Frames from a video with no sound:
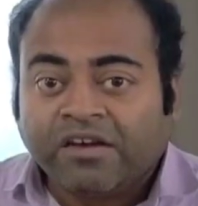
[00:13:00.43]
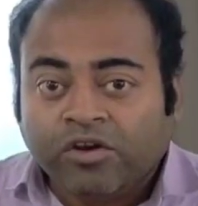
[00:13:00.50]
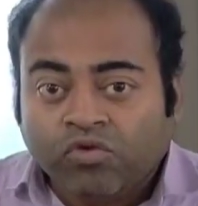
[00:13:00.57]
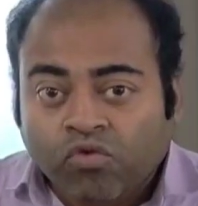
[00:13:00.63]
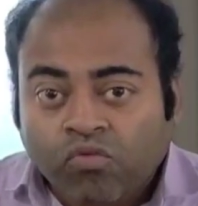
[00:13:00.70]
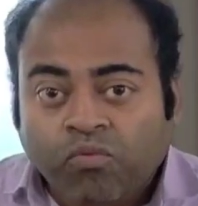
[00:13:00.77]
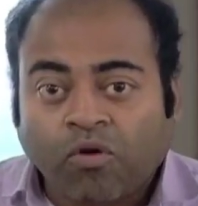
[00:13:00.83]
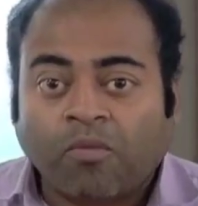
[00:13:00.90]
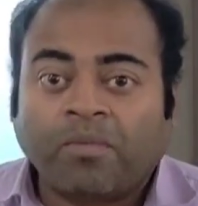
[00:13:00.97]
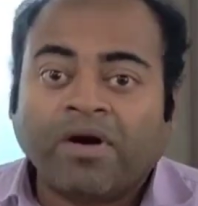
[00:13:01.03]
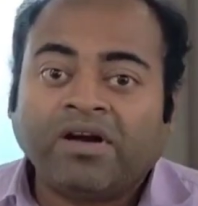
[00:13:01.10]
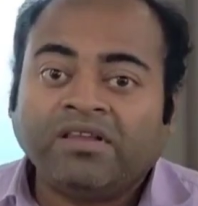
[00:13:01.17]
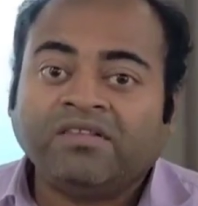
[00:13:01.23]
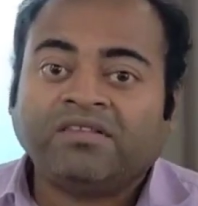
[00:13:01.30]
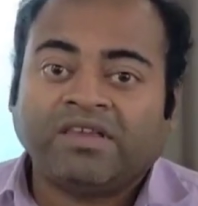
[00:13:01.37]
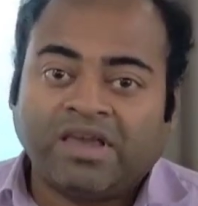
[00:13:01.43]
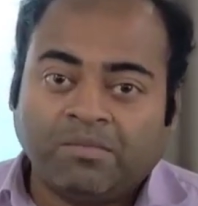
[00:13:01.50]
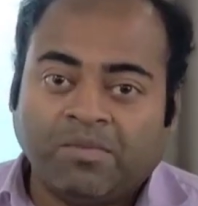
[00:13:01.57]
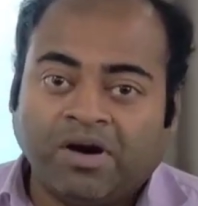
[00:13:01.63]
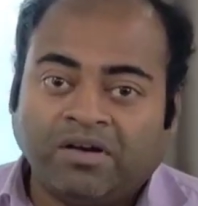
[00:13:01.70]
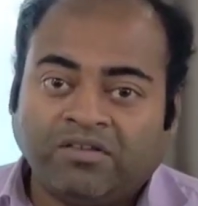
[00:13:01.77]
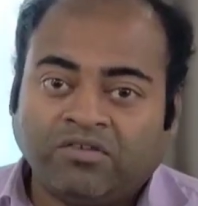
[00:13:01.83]
new properties
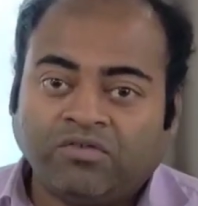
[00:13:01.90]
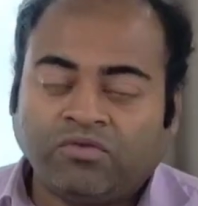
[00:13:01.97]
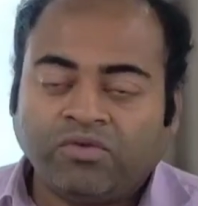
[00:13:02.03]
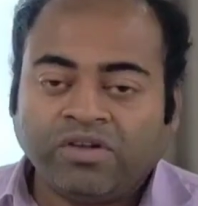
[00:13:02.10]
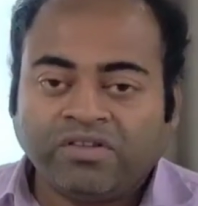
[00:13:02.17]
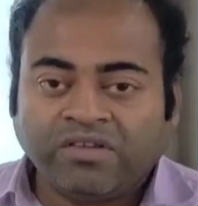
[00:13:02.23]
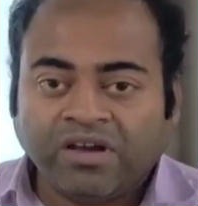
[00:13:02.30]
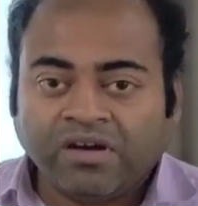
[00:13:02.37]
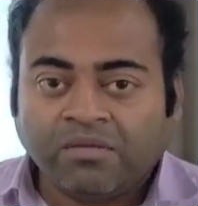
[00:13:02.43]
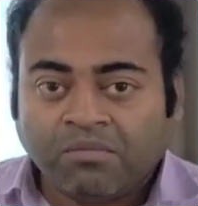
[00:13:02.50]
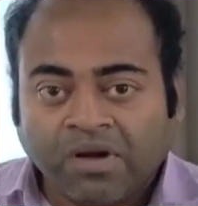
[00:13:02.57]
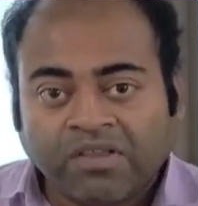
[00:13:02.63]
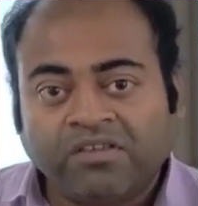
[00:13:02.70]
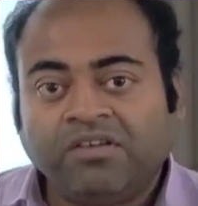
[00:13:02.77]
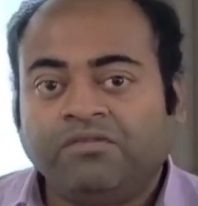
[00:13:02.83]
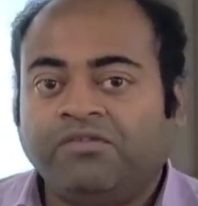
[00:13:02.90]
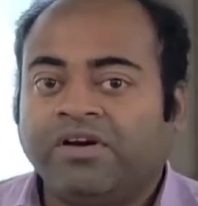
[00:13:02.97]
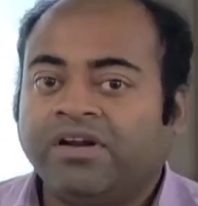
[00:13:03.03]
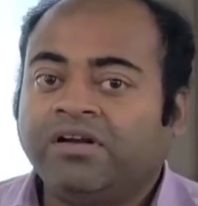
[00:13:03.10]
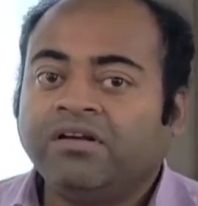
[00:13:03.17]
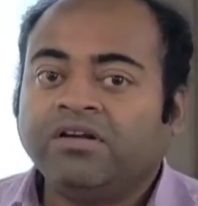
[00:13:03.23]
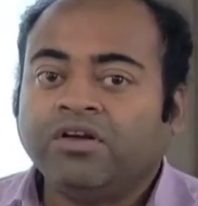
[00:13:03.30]
emerge which are much
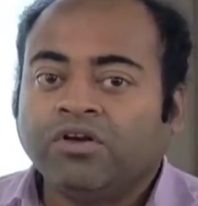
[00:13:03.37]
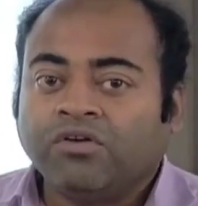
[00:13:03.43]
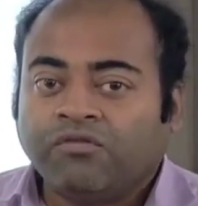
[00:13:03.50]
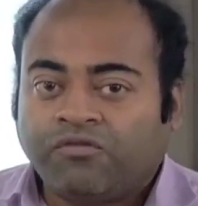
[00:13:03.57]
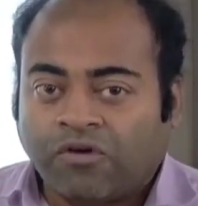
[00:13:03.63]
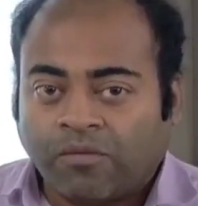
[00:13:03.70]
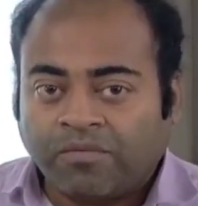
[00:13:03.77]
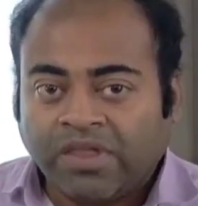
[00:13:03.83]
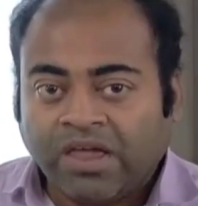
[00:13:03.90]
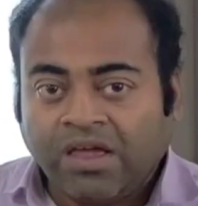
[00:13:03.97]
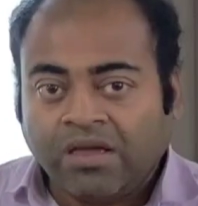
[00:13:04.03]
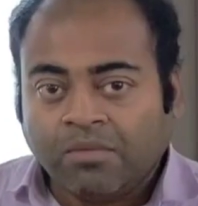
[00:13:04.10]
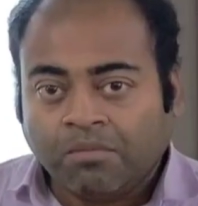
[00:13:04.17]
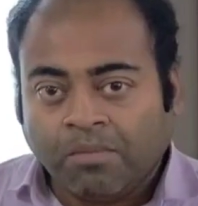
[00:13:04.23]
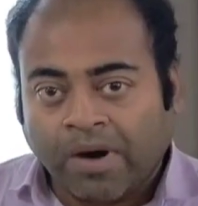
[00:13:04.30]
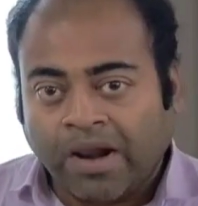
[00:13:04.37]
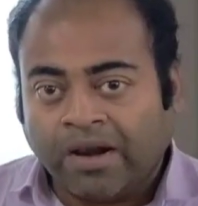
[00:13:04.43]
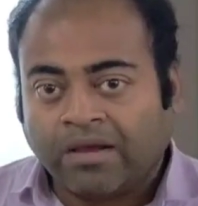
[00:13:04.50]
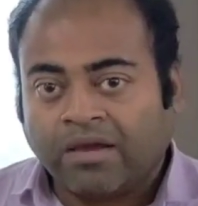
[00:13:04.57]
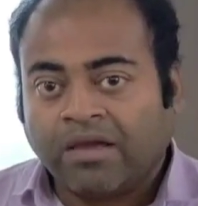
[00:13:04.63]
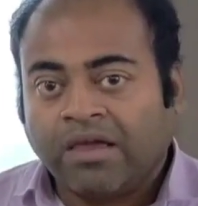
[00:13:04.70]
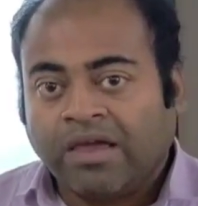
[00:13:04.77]
different from the
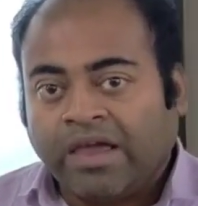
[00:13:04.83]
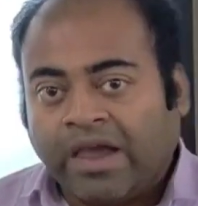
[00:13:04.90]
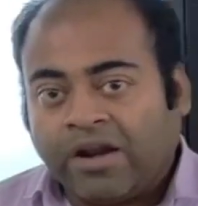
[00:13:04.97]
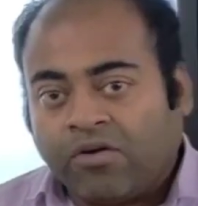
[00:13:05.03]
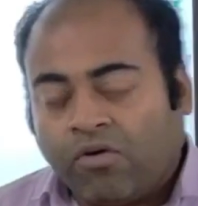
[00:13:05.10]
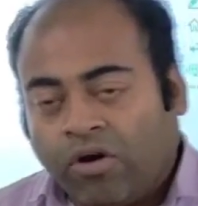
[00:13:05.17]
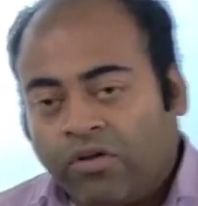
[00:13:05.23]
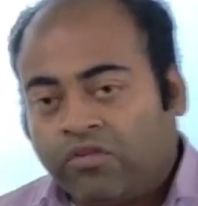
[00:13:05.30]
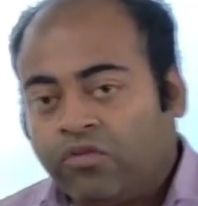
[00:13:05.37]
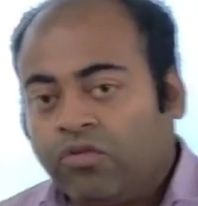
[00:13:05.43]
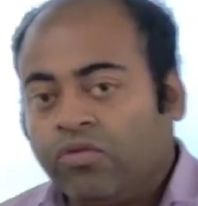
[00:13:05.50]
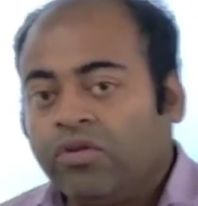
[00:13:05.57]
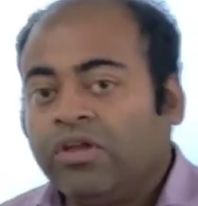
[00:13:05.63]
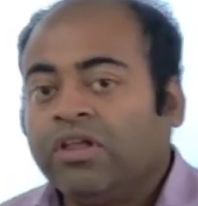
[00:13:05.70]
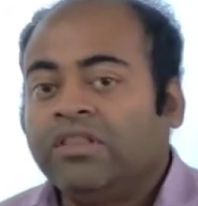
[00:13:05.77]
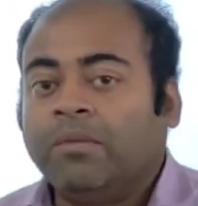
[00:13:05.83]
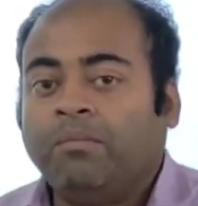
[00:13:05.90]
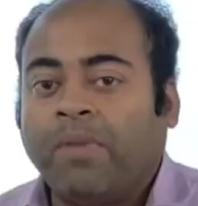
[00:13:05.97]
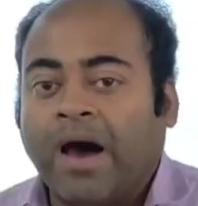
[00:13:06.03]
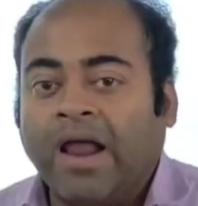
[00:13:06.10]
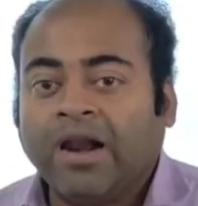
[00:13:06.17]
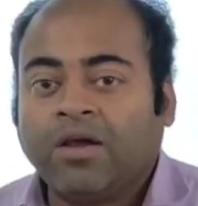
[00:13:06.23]
bulk, and also the
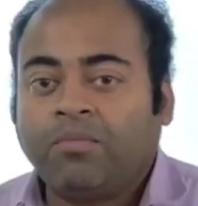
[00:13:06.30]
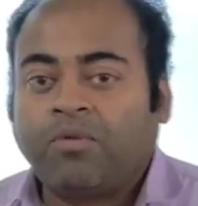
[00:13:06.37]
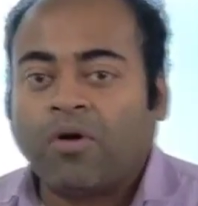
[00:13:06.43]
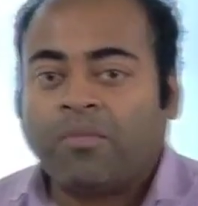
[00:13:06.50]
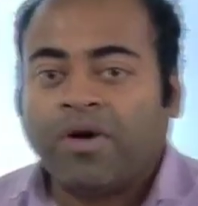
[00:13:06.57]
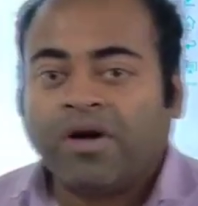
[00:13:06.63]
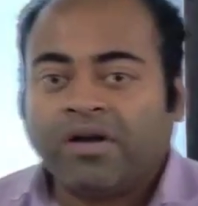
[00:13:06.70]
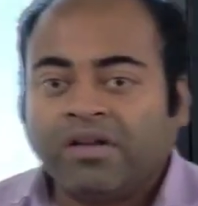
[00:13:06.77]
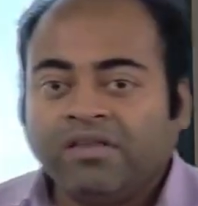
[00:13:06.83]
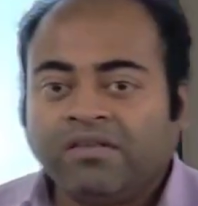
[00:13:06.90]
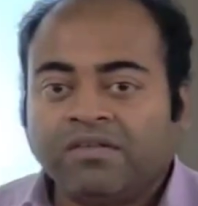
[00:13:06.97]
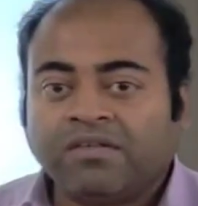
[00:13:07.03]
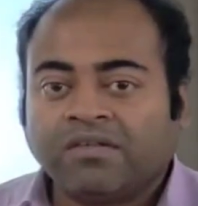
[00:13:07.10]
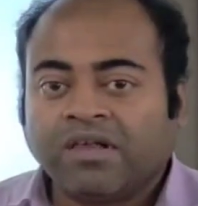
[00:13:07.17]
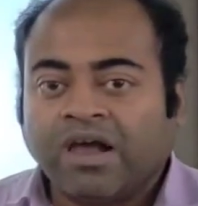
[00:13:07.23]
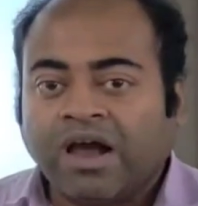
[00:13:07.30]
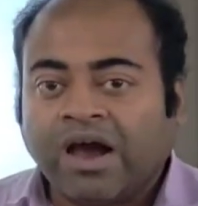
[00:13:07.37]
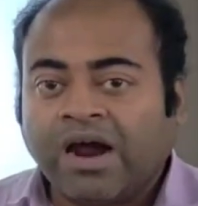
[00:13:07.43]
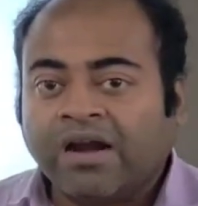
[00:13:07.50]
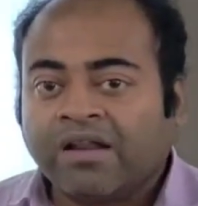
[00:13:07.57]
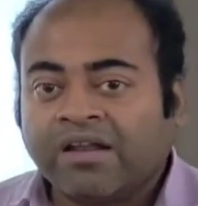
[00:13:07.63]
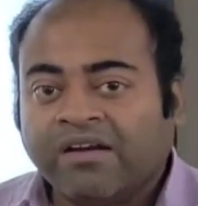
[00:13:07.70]
bulk properties
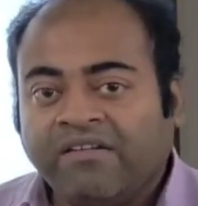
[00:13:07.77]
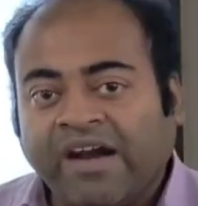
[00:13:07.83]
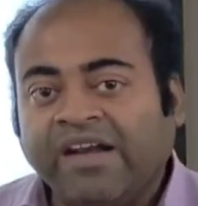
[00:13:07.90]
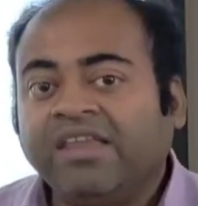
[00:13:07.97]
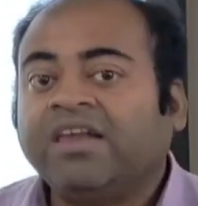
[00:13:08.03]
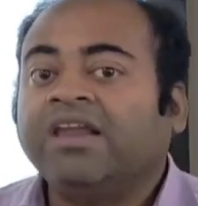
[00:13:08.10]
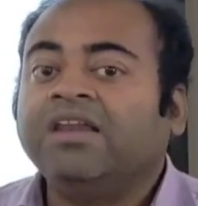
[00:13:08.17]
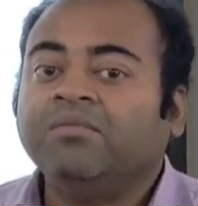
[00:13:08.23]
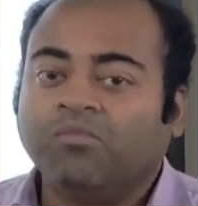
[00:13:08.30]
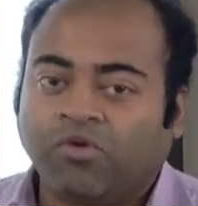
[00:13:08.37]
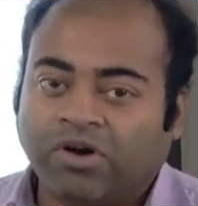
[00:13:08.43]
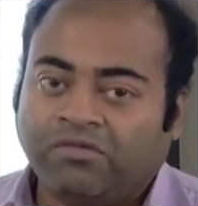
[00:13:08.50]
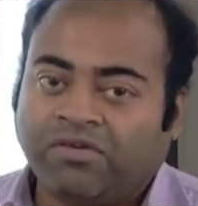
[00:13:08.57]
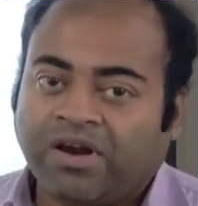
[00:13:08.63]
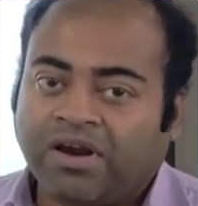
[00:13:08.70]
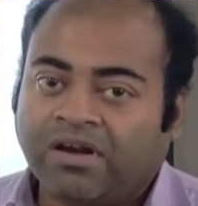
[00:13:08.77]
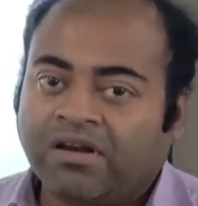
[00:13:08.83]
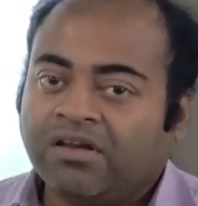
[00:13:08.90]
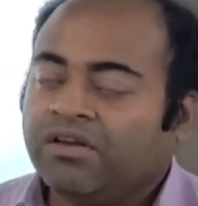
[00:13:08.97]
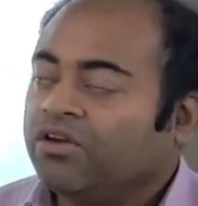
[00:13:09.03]
are radically modified.